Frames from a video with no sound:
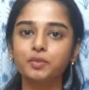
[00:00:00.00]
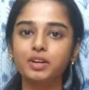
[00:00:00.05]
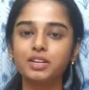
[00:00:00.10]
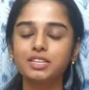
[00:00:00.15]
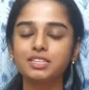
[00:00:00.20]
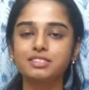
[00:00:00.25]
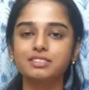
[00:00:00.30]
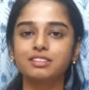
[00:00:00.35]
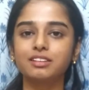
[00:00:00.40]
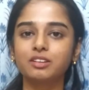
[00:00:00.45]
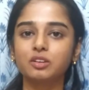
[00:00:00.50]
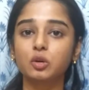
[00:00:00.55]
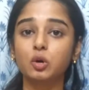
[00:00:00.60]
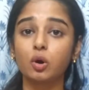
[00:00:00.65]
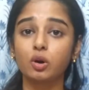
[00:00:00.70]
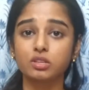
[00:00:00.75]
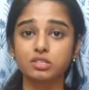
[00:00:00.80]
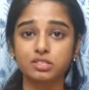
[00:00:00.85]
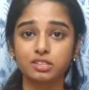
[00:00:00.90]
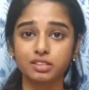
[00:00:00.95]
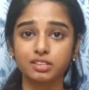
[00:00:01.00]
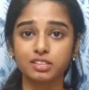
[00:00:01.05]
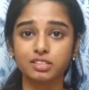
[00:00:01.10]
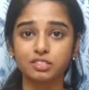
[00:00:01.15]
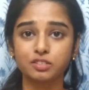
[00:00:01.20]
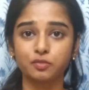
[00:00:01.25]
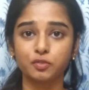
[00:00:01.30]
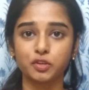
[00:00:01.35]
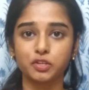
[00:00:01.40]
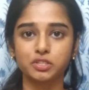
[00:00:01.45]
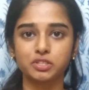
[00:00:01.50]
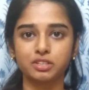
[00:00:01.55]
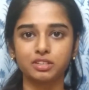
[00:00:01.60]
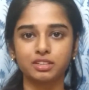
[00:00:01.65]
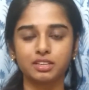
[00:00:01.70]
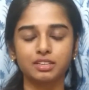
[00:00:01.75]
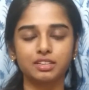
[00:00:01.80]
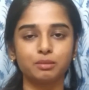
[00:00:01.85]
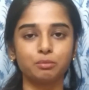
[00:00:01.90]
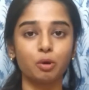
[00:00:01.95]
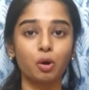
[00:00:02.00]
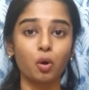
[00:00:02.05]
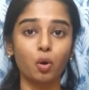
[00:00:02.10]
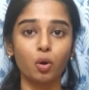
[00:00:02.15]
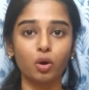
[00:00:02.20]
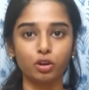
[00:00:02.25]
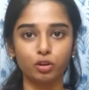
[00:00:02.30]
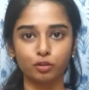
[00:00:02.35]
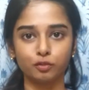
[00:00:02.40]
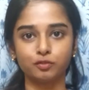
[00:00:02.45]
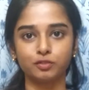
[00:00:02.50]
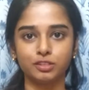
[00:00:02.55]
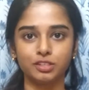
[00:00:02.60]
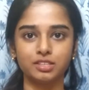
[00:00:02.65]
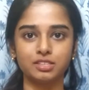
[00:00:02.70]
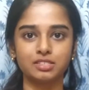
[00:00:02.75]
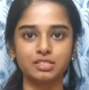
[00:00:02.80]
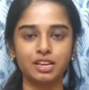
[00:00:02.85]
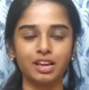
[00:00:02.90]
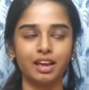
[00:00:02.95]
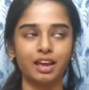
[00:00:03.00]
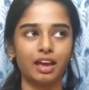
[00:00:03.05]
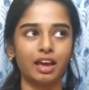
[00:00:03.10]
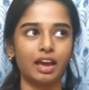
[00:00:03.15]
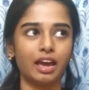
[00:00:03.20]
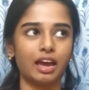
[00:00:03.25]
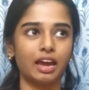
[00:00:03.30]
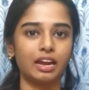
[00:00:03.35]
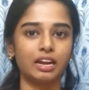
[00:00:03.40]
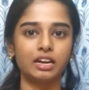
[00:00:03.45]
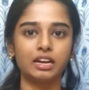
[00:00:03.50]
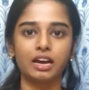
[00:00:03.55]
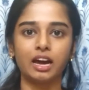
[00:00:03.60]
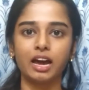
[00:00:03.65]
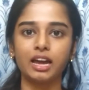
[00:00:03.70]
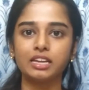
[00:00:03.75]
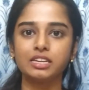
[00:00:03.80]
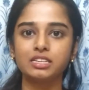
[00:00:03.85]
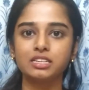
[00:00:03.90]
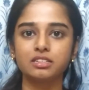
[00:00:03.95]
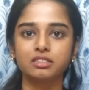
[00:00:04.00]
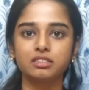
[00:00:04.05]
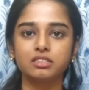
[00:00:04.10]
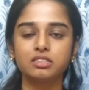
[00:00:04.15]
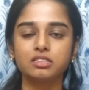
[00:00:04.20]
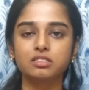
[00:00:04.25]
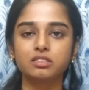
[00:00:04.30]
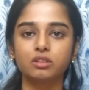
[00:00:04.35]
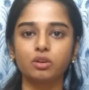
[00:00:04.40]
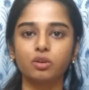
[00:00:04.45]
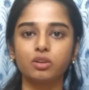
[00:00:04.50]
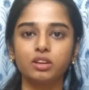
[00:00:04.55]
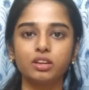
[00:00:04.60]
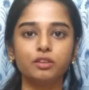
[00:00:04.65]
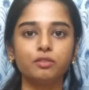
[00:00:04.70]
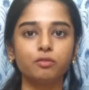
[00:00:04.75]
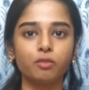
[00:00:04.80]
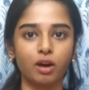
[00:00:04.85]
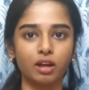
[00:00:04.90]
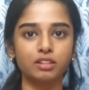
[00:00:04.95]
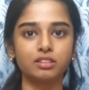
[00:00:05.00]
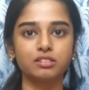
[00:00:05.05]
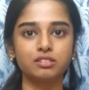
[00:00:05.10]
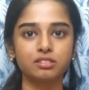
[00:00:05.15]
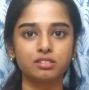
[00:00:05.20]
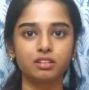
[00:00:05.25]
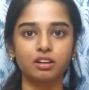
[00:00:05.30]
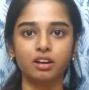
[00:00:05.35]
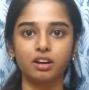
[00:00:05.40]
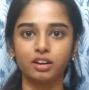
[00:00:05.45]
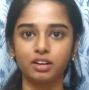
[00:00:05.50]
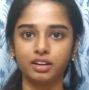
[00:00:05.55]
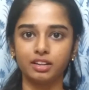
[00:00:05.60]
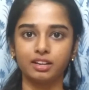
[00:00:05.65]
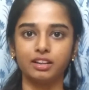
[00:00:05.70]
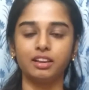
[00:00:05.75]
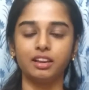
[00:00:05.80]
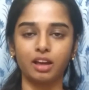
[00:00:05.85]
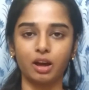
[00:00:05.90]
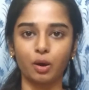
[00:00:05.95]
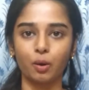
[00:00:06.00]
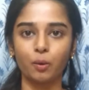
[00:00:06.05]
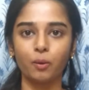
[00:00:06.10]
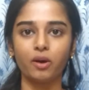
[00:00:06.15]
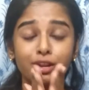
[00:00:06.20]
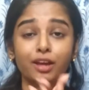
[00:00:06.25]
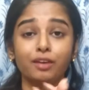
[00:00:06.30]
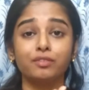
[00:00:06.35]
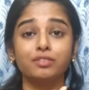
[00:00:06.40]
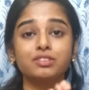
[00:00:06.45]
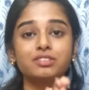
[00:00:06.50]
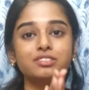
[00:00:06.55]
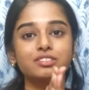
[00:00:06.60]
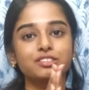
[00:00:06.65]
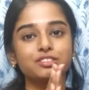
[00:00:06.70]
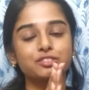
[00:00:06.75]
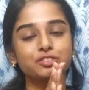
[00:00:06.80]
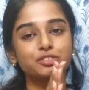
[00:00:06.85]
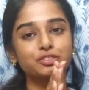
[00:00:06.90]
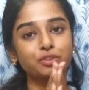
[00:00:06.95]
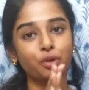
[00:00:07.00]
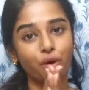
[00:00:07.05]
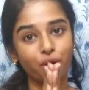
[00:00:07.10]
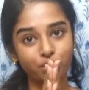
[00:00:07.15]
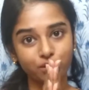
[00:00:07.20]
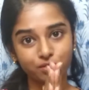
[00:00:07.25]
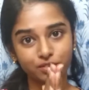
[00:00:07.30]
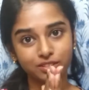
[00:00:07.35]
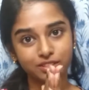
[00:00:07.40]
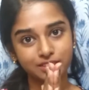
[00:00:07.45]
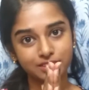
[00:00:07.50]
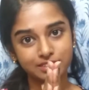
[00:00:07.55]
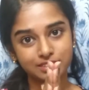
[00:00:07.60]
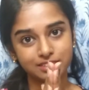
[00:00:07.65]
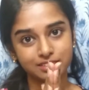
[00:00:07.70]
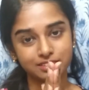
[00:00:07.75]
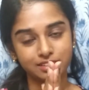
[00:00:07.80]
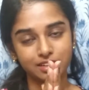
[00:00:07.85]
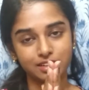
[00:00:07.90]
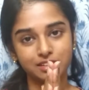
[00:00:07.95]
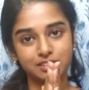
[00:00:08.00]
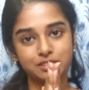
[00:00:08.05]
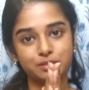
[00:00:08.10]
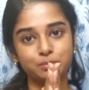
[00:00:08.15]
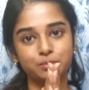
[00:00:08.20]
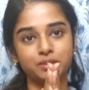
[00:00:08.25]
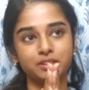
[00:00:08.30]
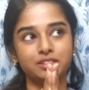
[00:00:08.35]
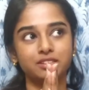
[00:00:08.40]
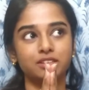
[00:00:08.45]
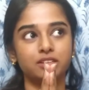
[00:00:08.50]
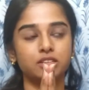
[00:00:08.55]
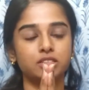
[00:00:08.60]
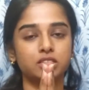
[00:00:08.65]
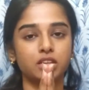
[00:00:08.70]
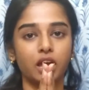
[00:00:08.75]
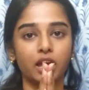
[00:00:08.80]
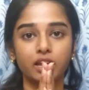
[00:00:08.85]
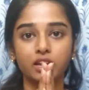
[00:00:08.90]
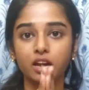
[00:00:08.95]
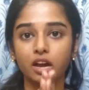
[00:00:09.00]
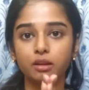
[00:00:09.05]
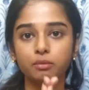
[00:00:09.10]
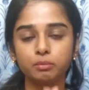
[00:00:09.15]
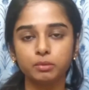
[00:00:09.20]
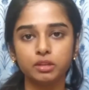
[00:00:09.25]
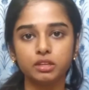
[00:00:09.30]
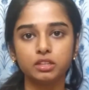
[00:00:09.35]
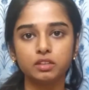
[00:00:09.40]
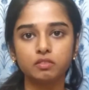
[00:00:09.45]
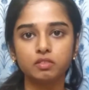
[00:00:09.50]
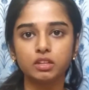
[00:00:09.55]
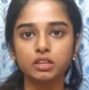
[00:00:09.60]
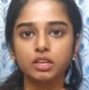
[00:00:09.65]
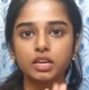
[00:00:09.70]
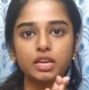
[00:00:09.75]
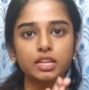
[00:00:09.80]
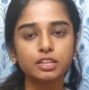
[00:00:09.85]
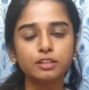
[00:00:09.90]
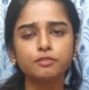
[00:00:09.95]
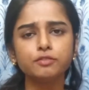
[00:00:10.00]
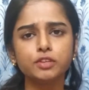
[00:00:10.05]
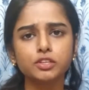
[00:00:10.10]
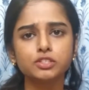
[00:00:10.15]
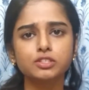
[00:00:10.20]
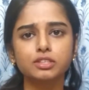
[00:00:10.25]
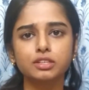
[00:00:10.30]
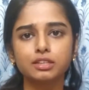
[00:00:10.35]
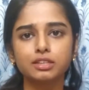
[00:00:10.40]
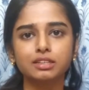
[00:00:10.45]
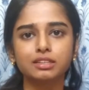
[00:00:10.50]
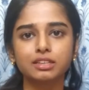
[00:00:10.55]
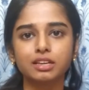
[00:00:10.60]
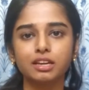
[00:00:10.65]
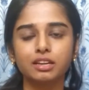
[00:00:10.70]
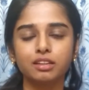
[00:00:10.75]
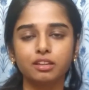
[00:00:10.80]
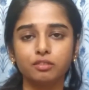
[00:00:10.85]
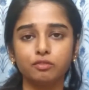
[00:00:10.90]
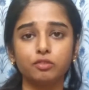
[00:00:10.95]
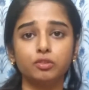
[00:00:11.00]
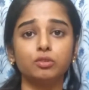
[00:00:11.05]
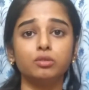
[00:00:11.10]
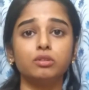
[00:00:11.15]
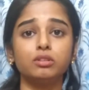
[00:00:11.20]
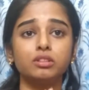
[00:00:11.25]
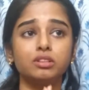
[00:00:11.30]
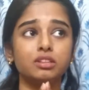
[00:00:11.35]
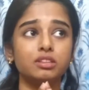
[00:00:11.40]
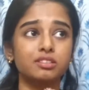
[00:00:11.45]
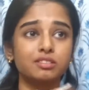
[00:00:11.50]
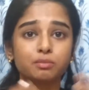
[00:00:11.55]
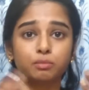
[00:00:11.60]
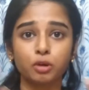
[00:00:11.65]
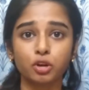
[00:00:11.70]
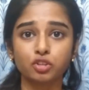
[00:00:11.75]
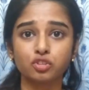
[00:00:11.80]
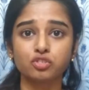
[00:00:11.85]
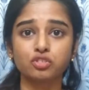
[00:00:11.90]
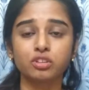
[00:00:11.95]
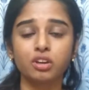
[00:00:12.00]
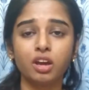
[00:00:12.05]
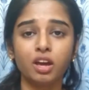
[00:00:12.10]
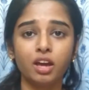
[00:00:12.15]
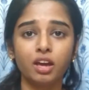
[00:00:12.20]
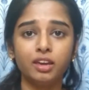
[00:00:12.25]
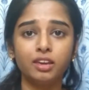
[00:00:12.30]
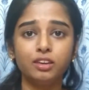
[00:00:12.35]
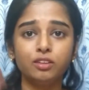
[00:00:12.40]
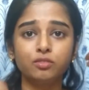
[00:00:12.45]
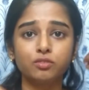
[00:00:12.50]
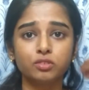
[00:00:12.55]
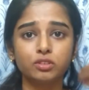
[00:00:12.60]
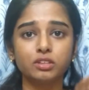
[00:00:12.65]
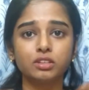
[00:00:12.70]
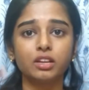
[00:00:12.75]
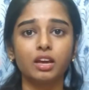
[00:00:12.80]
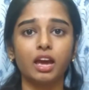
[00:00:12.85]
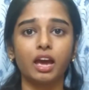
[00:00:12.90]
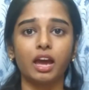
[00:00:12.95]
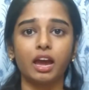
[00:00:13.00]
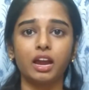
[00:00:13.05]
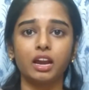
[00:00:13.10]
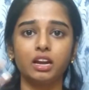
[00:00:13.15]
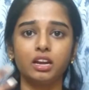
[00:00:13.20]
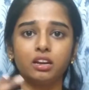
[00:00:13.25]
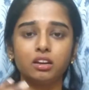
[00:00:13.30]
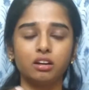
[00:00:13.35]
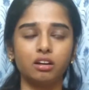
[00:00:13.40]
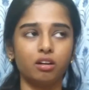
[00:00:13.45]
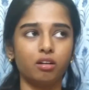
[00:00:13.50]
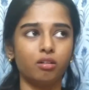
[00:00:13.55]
one is the costliest facial kit among all of this, and I did this only once till now. I was just shocked with the results, because I can't believe that any facial kit can give you this much even and